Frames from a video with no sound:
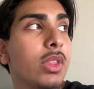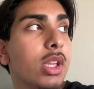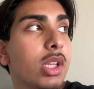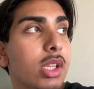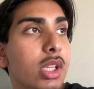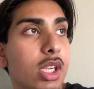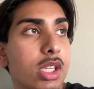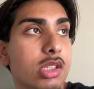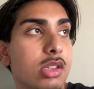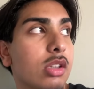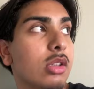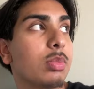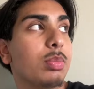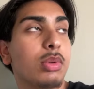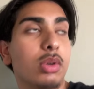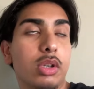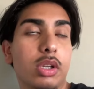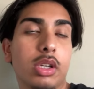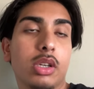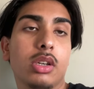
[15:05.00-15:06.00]
that's not the
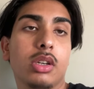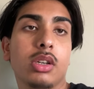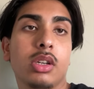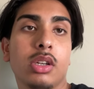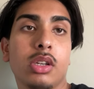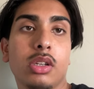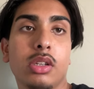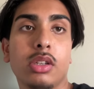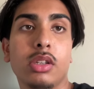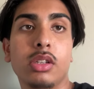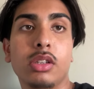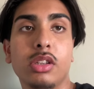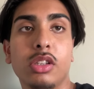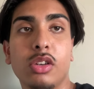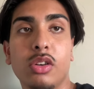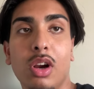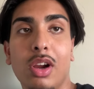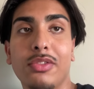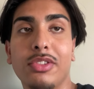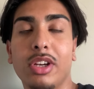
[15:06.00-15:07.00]
point. Uh, the
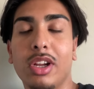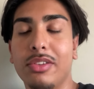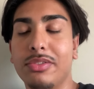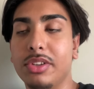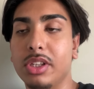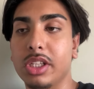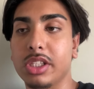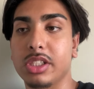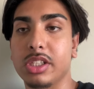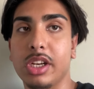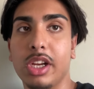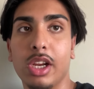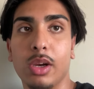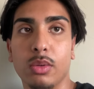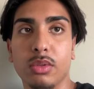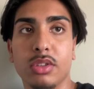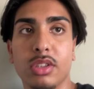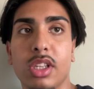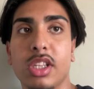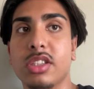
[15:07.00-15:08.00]
driving, I felt like today I
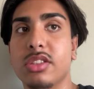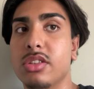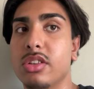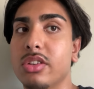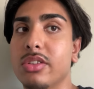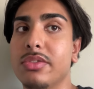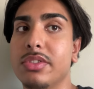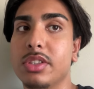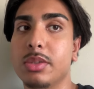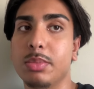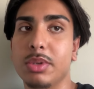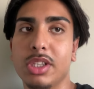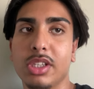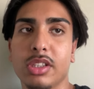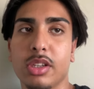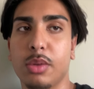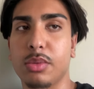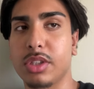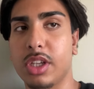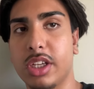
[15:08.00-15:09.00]
was less nervous because
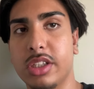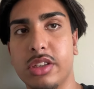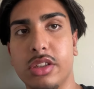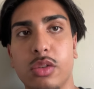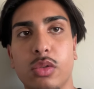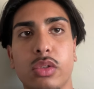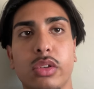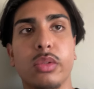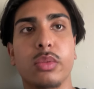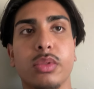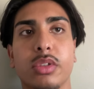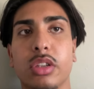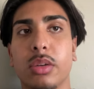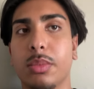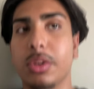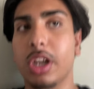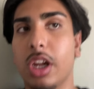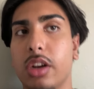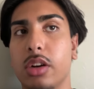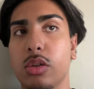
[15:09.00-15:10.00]
I was actually dealing with
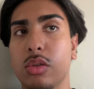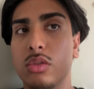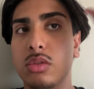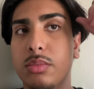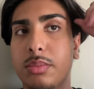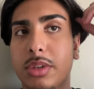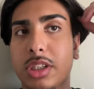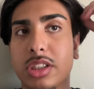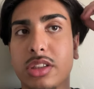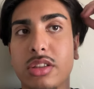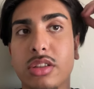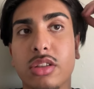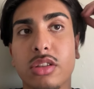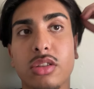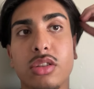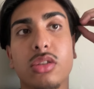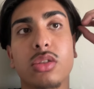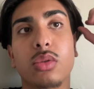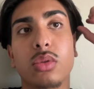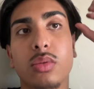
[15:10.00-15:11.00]
someone I know, my sister,
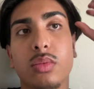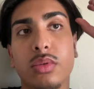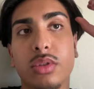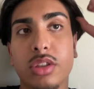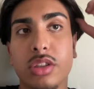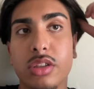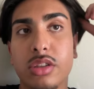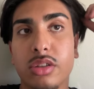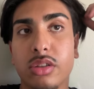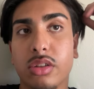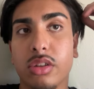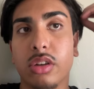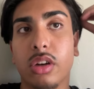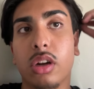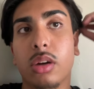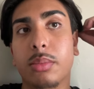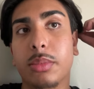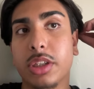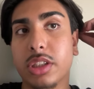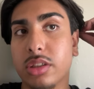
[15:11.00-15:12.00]
so it was easier to
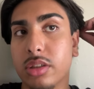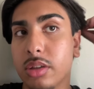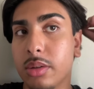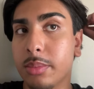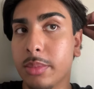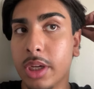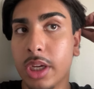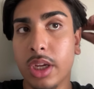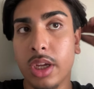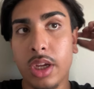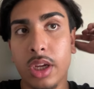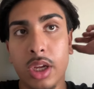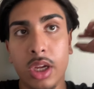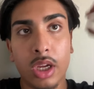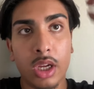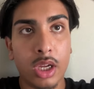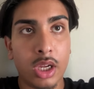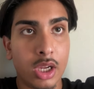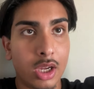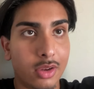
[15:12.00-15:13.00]
not mess up.
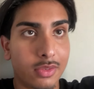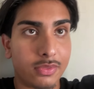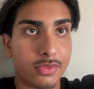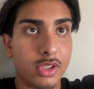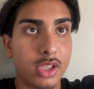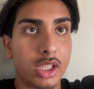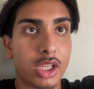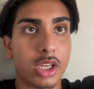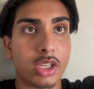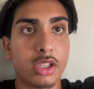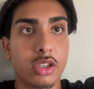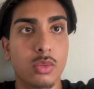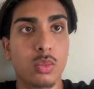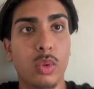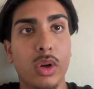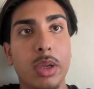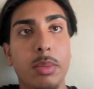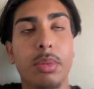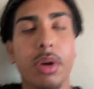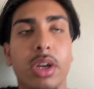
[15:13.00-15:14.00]
I feel like I did
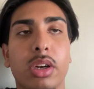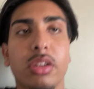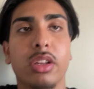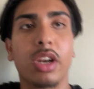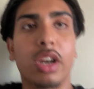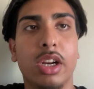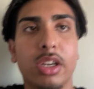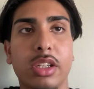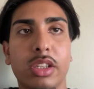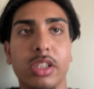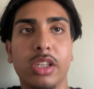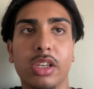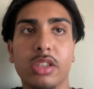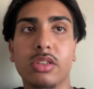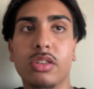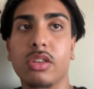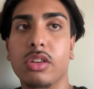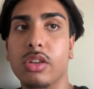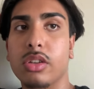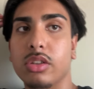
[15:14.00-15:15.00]
way better than I did
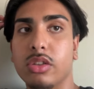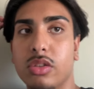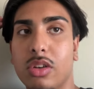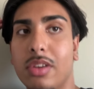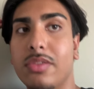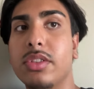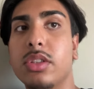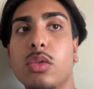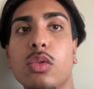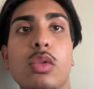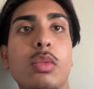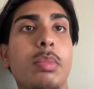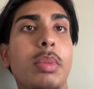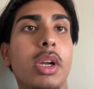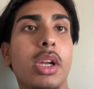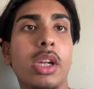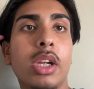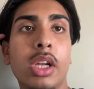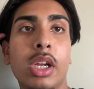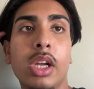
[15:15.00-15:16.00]
yesterday on the driving school, but
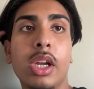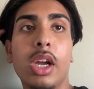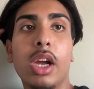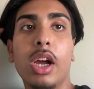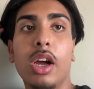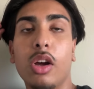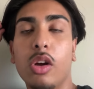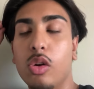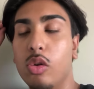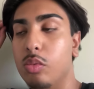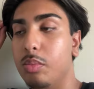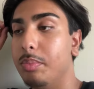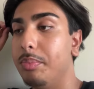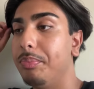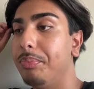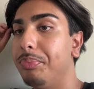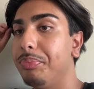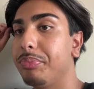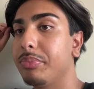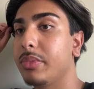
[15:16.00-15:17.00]
I hope
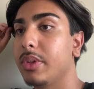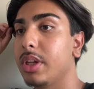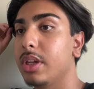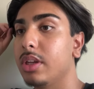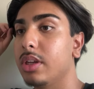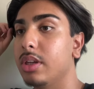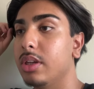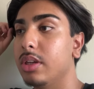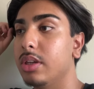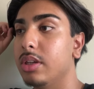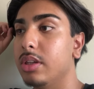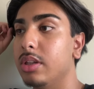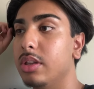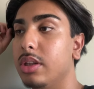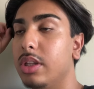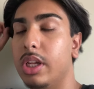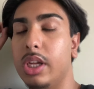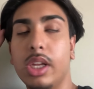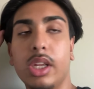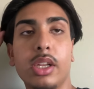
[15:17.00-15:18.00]

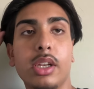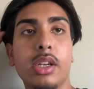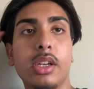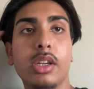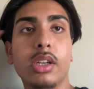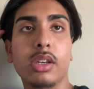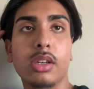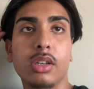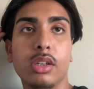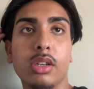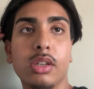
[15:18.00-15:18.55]
that uh,